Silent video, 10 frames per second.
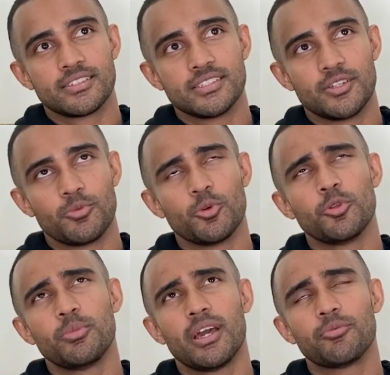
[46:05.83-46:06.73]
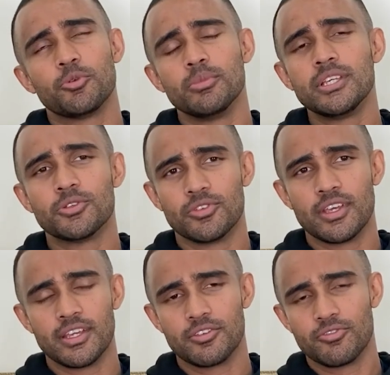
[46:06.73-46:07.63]
it wouldn't be up to me to
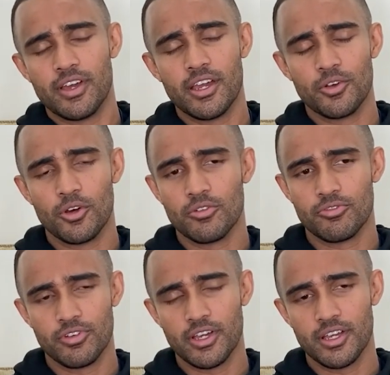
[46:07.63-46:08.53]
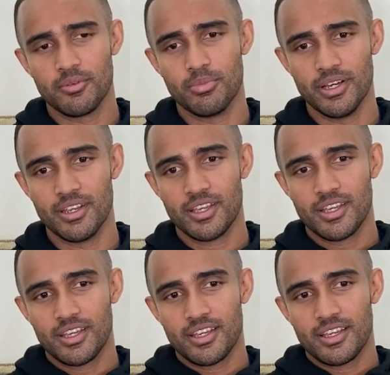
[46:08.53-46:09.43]
say it's fair or not fair, but
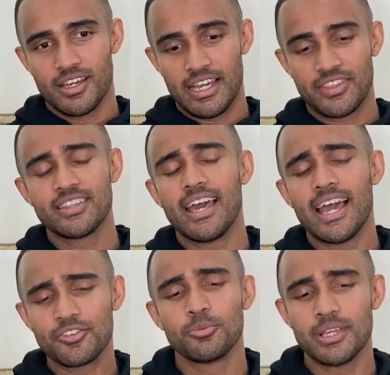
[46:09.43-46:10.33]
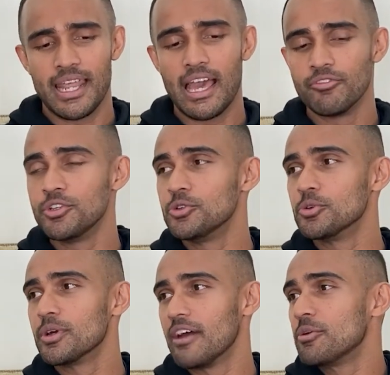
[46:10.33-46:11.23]
I think there has to be an
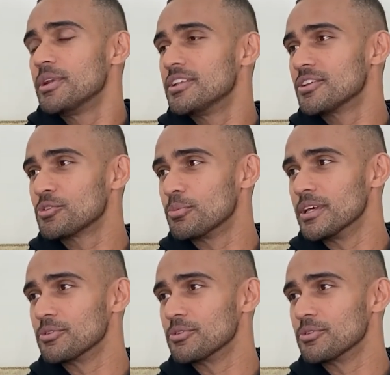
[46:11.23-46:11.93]
avenue. Everybody deserves to play